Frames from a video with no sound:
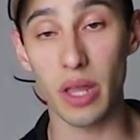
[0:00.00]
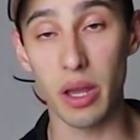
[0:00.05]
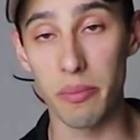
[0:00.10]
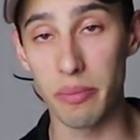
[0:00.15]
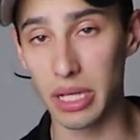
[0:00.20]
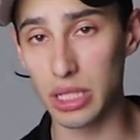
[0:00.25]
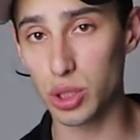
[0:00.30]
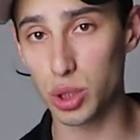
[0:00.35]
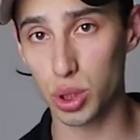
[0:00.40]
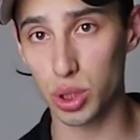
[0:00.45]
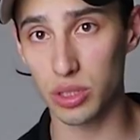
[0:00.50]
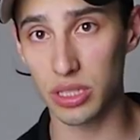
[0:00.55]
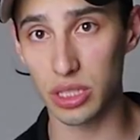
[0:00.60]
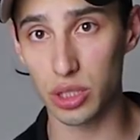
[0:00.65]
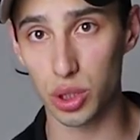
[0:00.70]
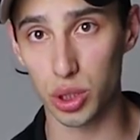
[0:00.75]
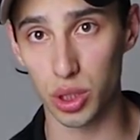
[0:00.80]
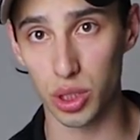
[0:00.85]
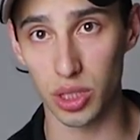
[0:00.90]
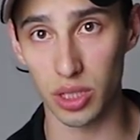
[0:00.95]

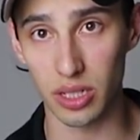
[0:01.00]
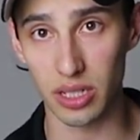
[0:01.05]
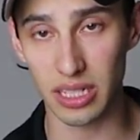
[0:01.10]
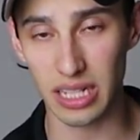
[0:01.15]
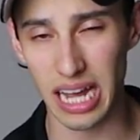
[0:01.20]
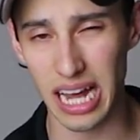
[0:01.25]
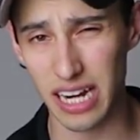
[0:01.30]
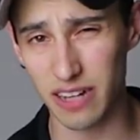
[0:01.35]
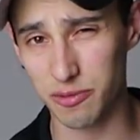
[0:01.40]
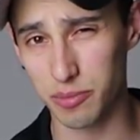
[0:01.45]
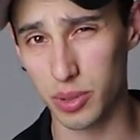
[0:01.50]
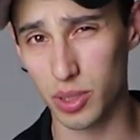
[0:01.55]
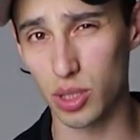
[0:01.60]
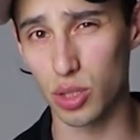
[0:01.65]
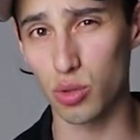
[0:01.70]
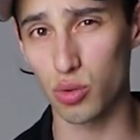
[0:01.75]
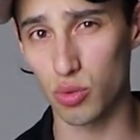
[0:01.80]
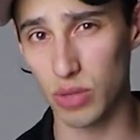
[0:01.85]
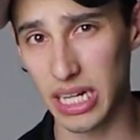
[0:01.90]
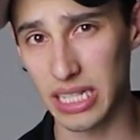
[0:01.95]
that you're kind of
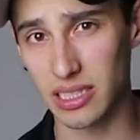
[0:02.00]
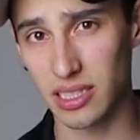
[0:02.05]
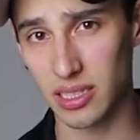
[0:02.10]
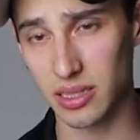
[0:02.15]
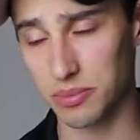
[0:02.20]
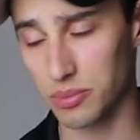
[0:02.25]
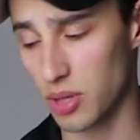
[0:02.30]
progressing